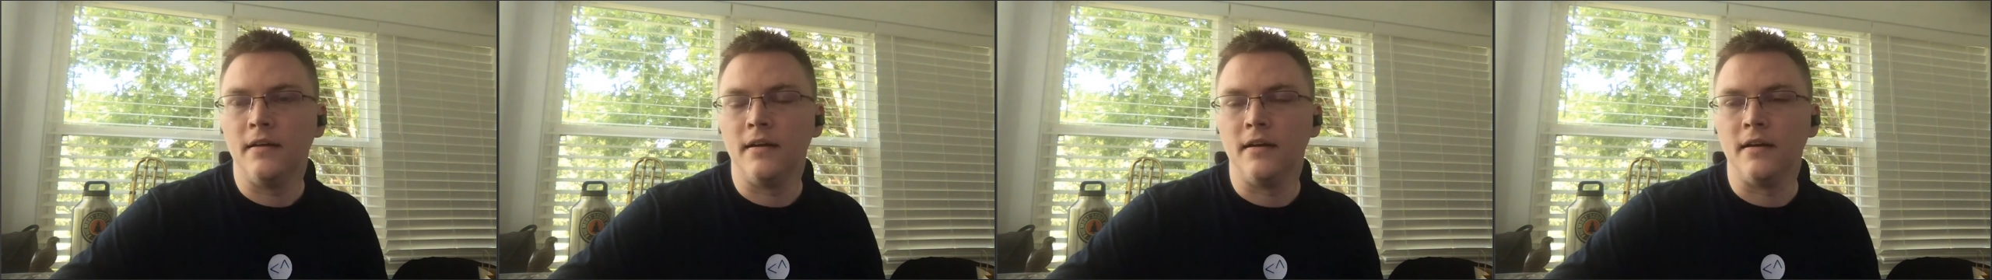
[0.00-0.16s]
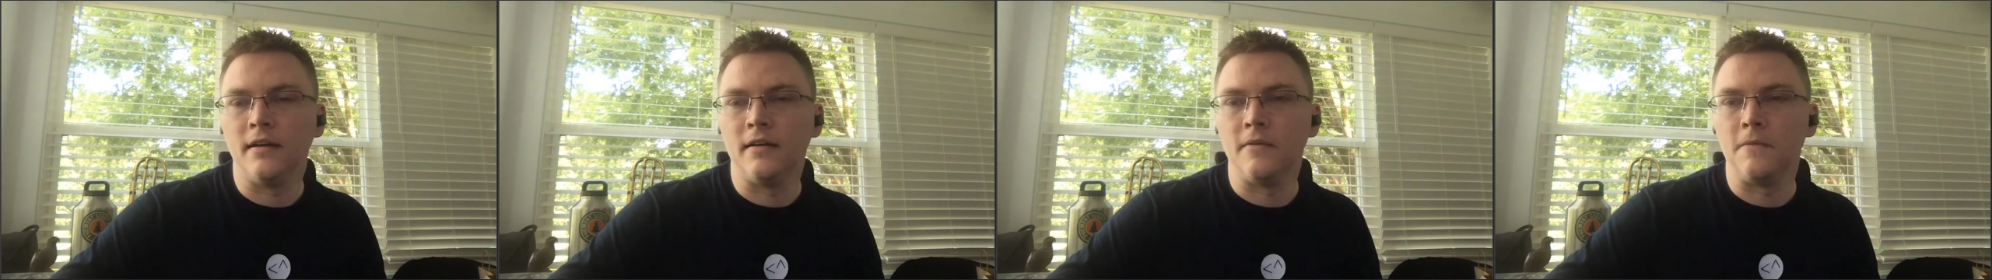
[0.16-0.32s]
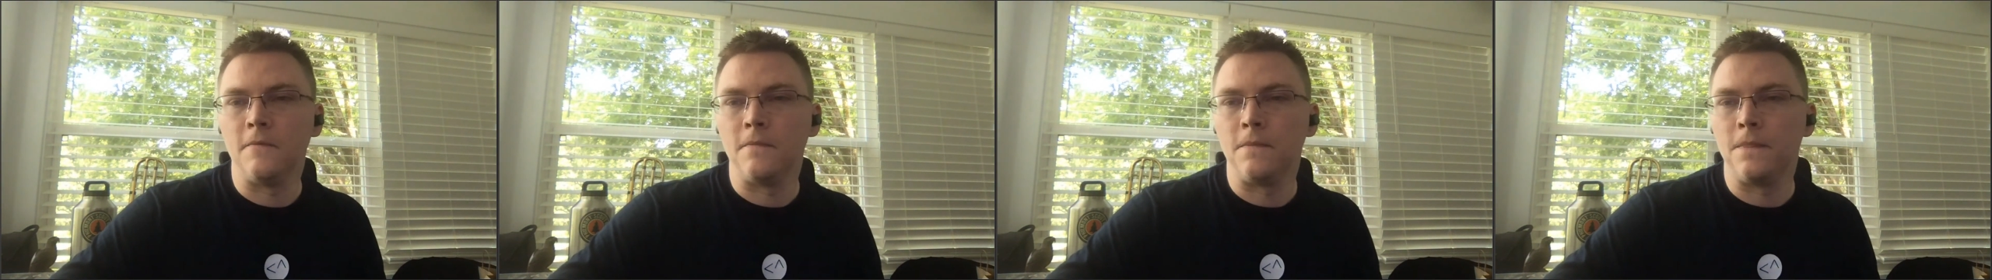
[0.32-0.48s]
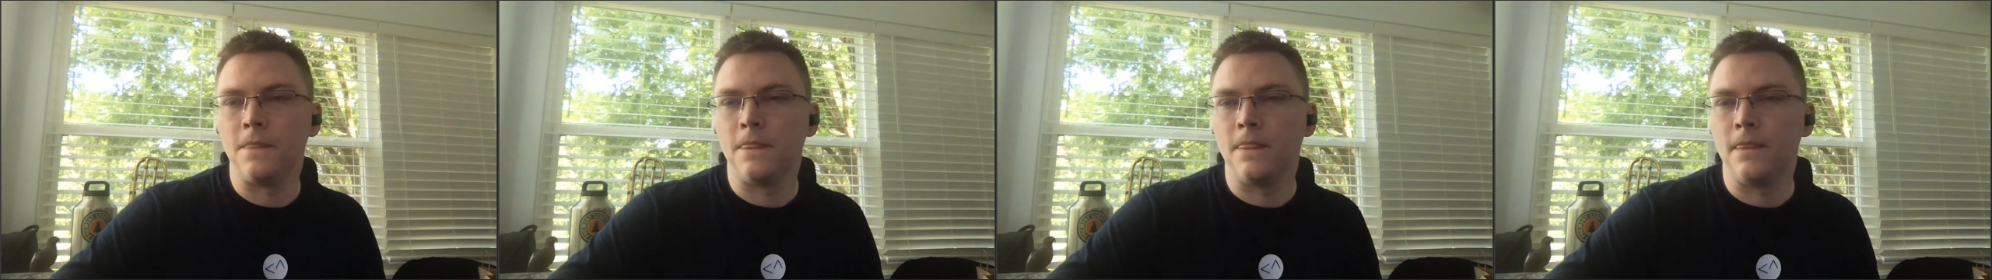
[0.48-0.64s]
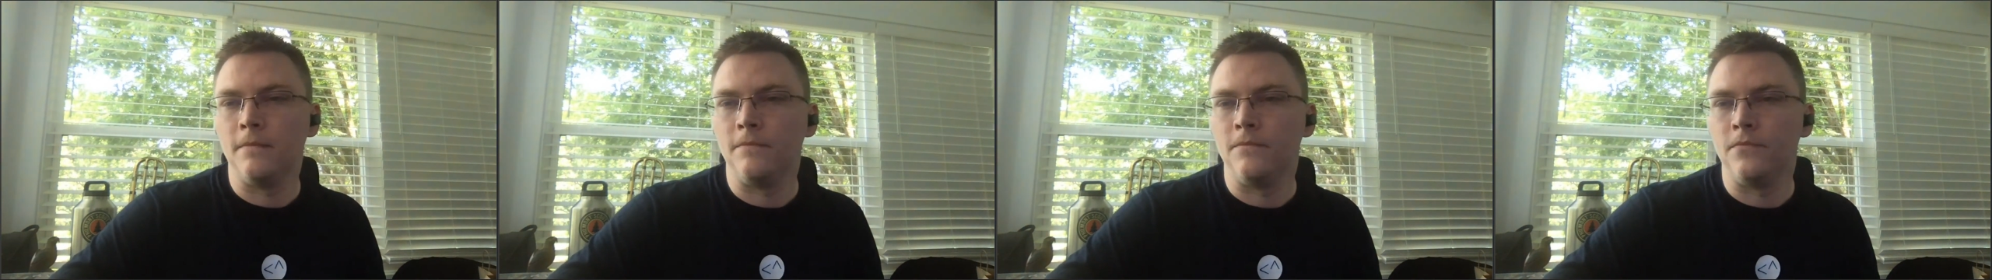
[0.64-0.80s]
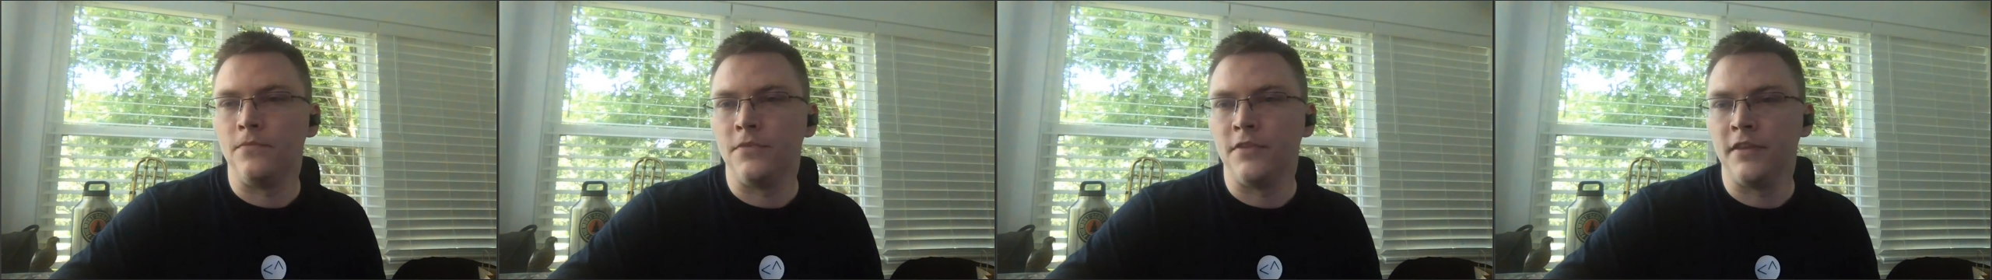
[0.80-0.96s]
the
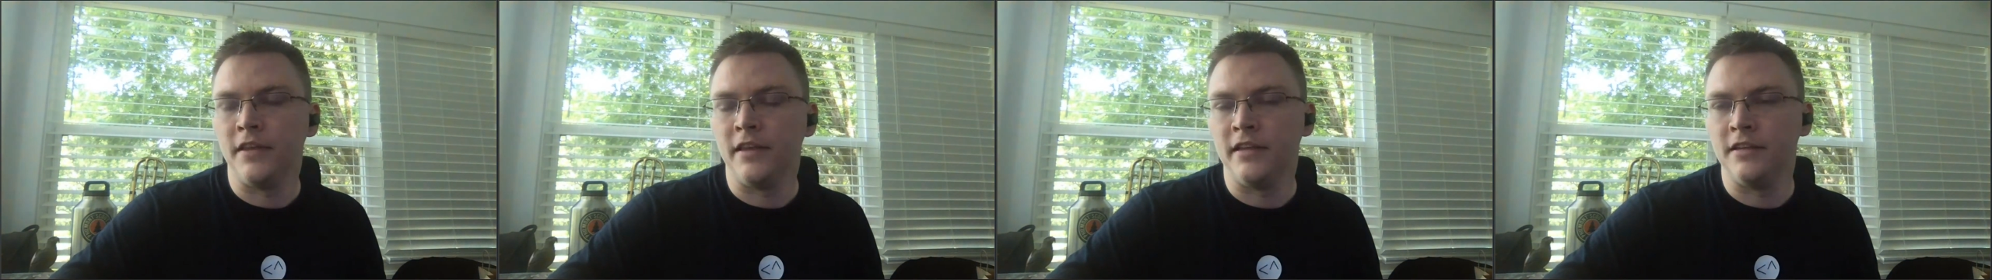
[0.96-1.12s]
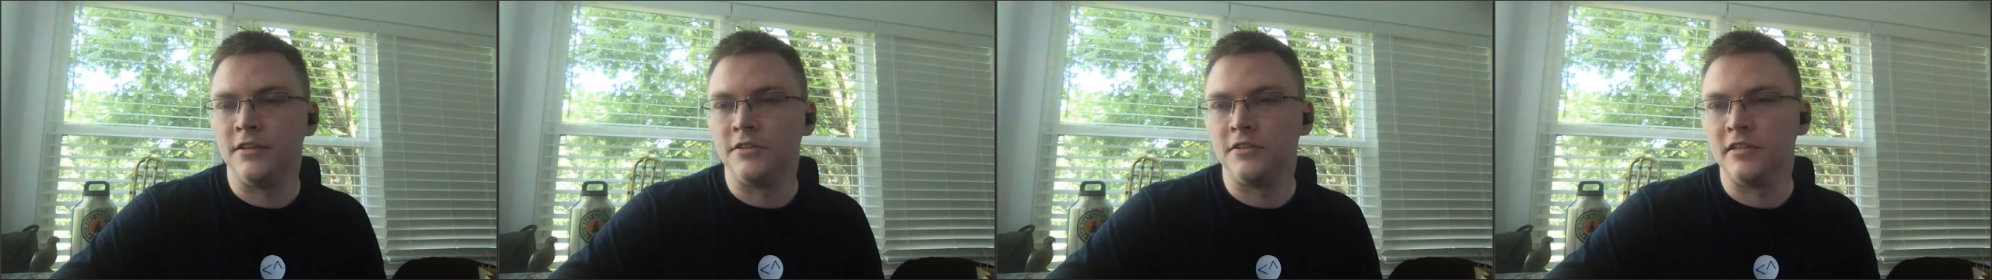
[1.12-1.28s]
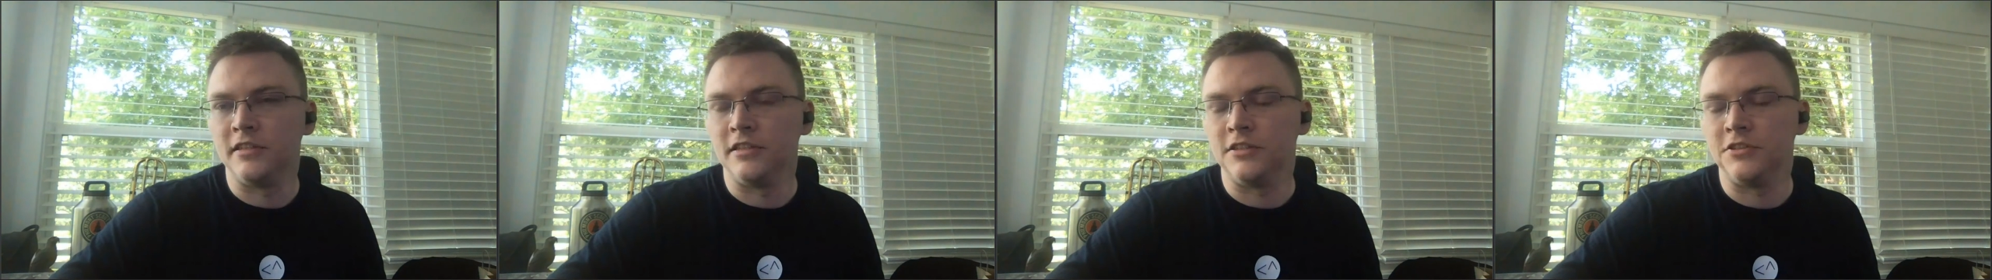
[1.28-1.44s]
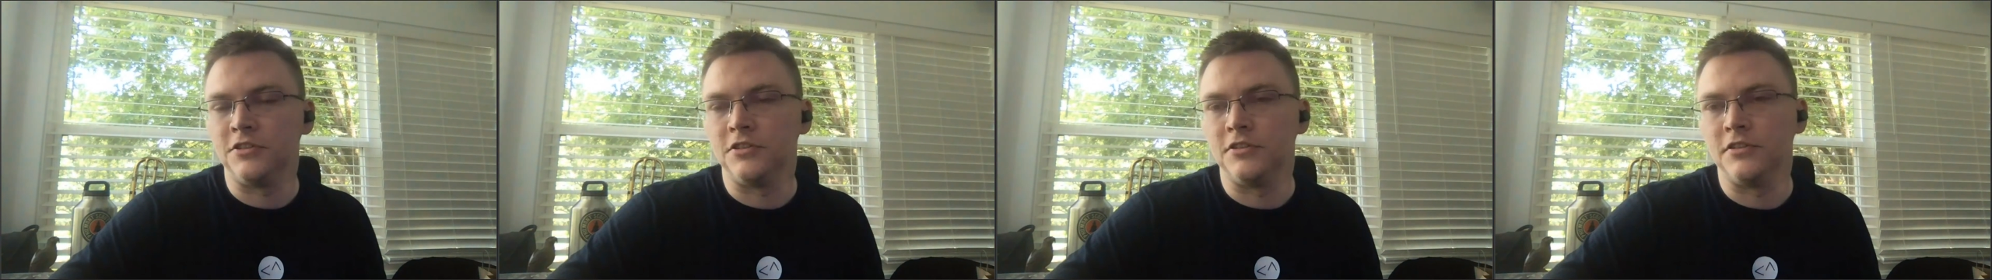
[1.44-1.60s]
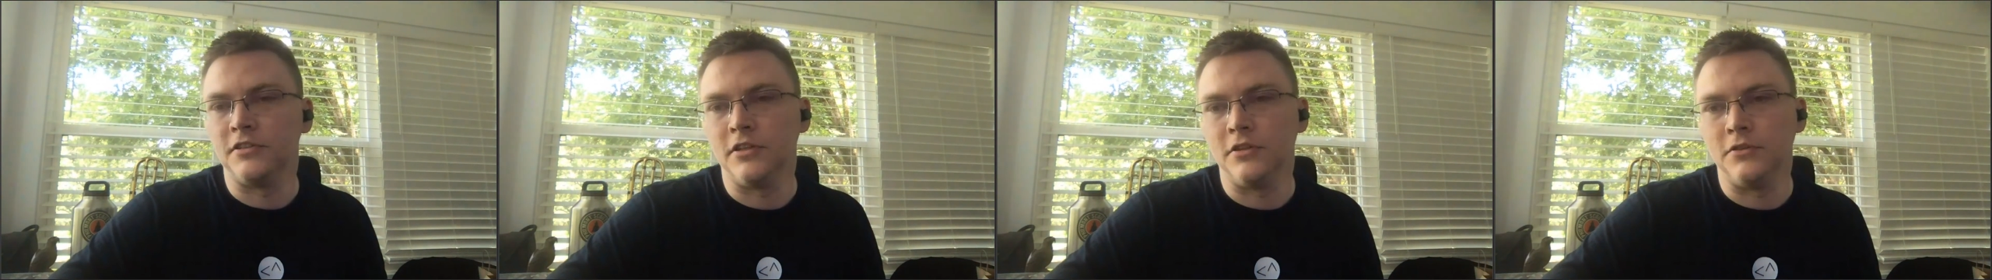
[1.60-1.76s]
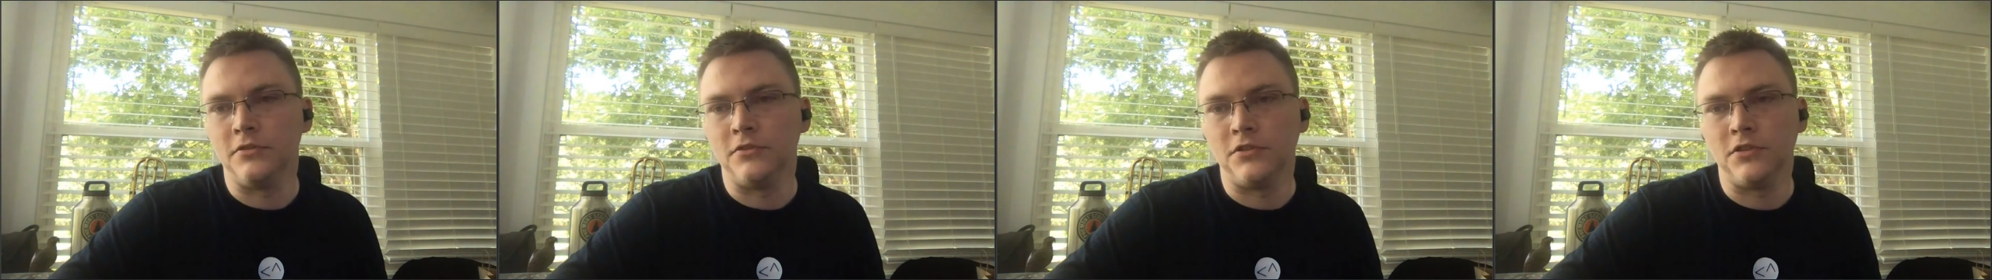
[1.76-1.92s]
incident
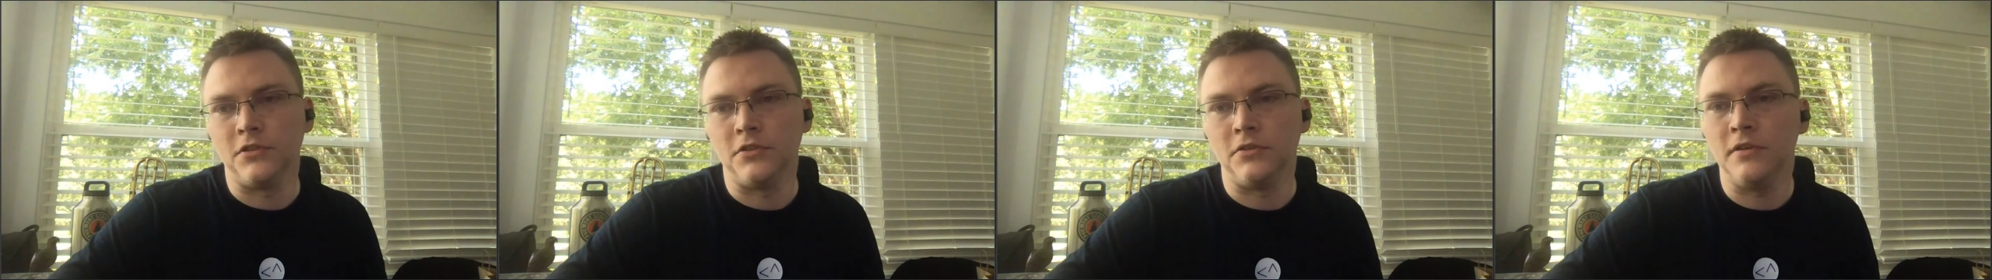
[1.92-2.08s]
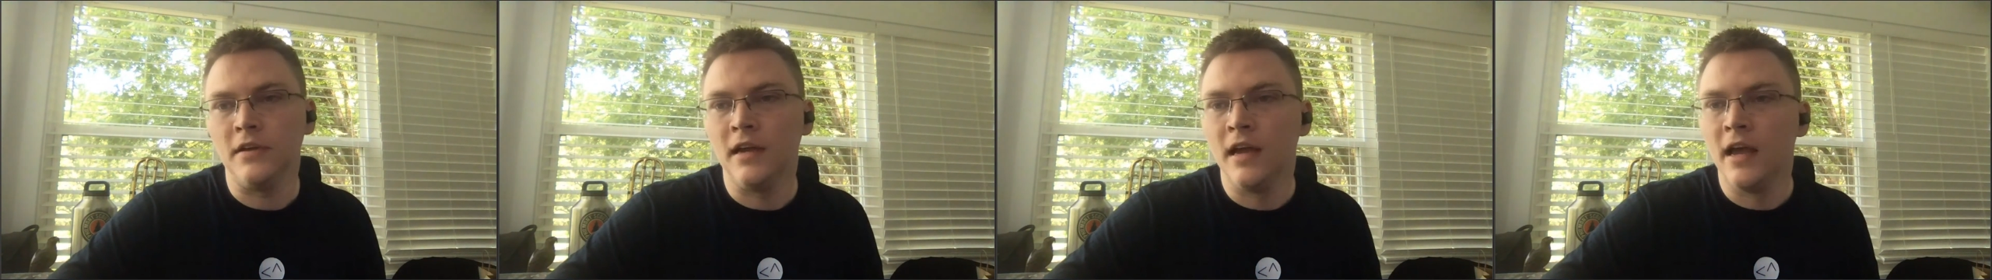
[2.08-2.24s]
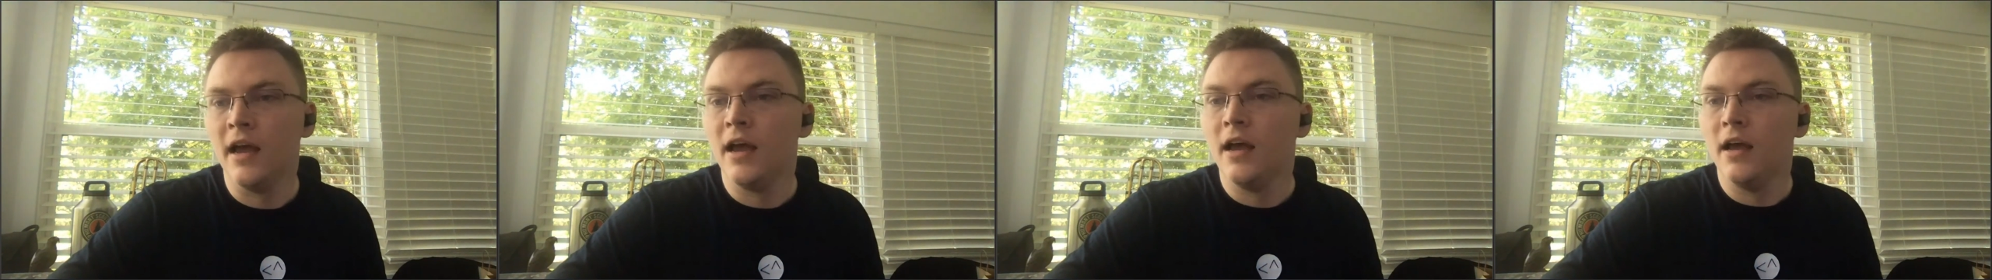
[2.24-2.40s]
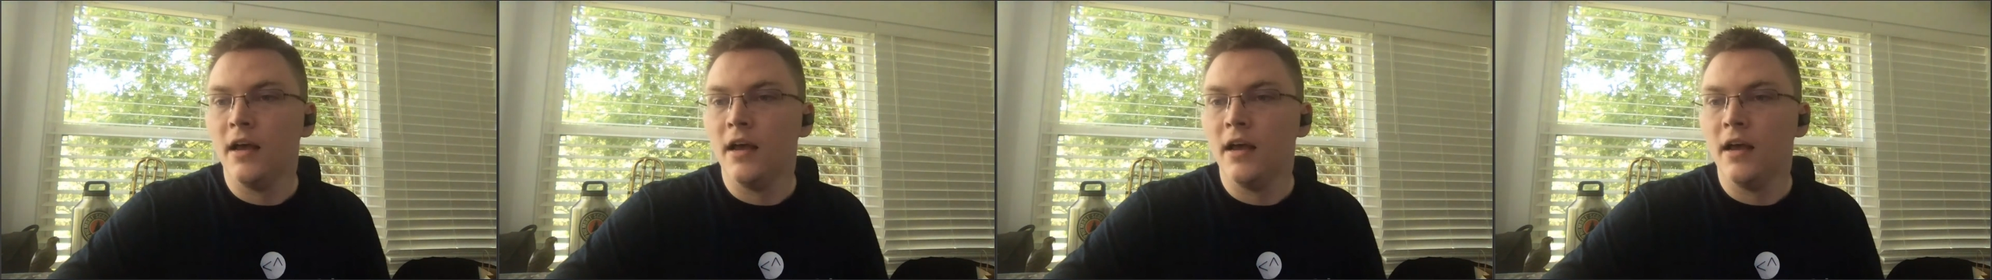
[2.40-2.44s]
should go to?